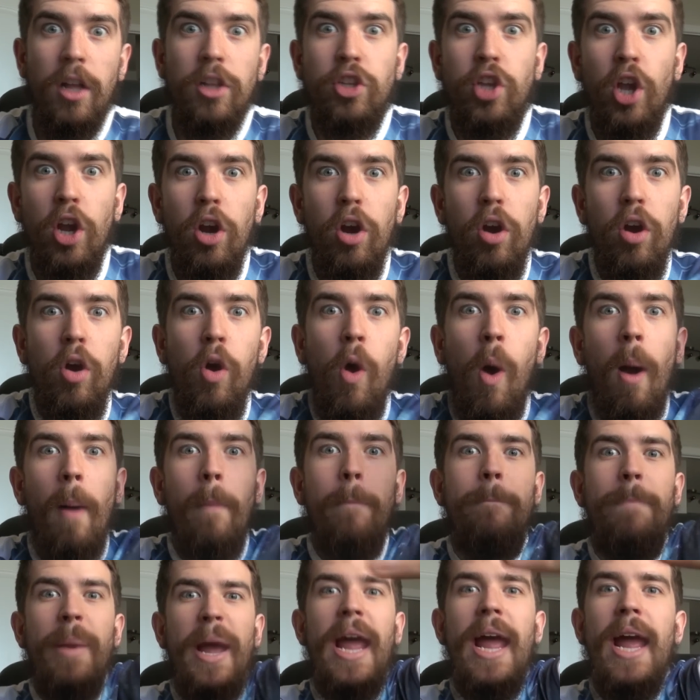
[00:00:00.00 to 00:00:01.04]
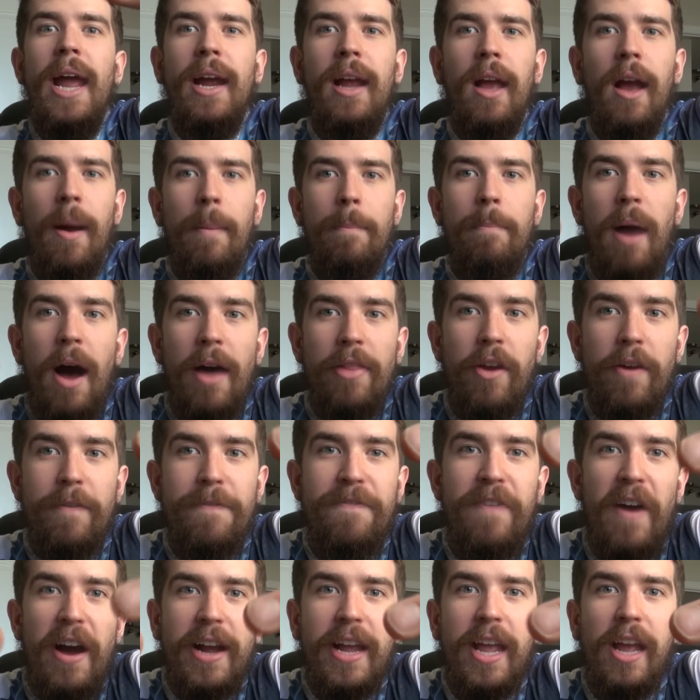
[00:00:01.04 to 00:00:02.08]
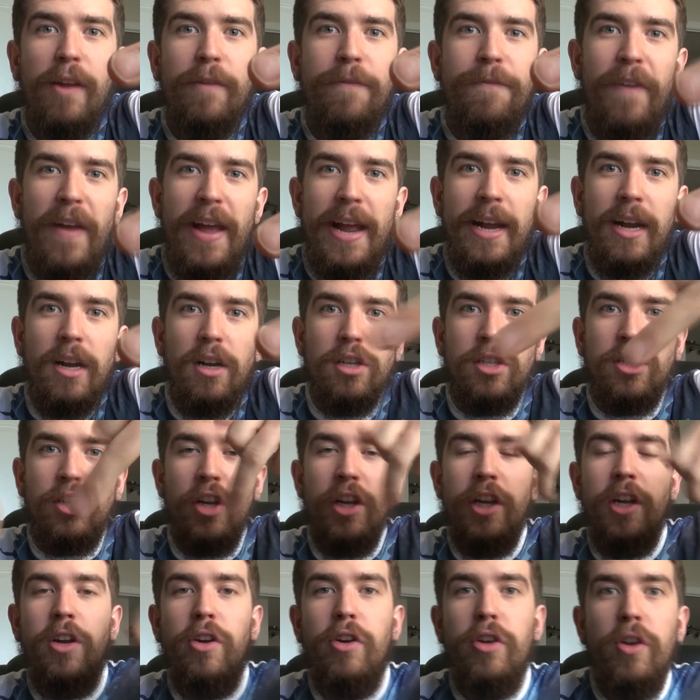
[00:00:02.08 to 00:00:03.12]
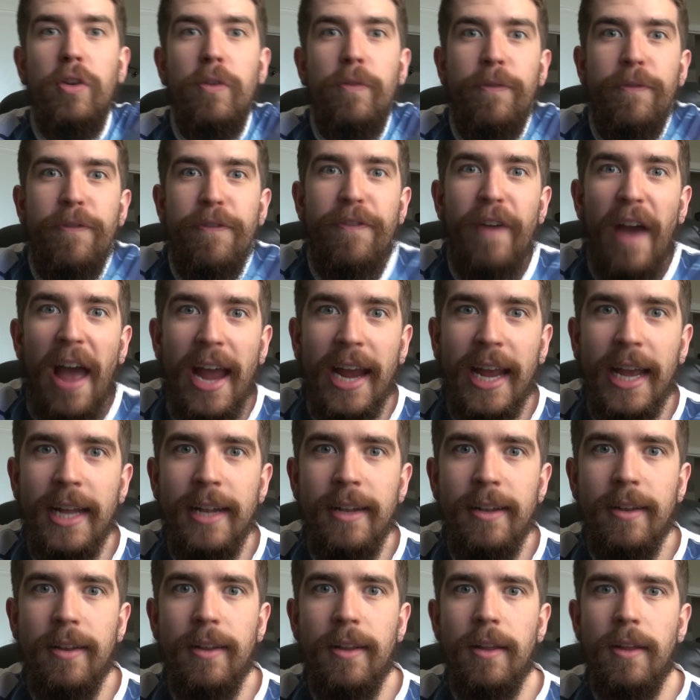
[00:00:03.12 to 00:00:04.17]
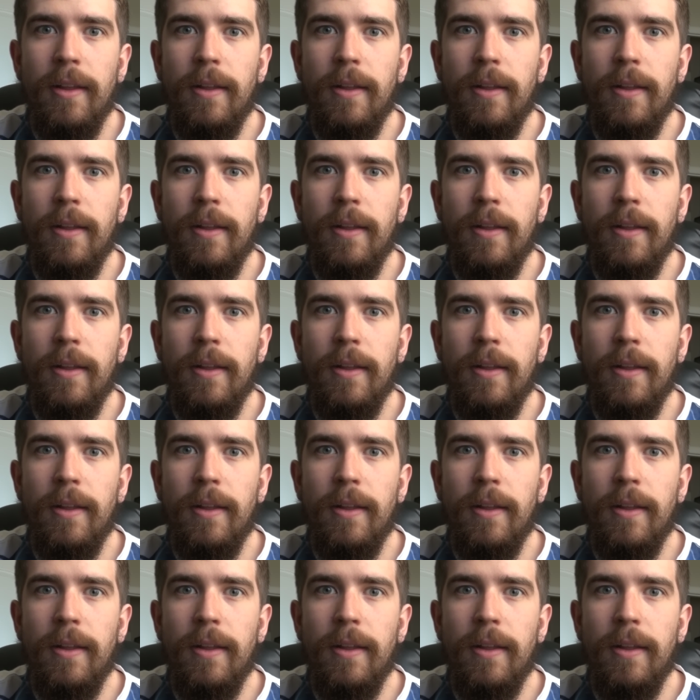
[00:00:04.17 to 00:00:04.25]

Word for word: 2 big motherfucking fingers to you, you faggot.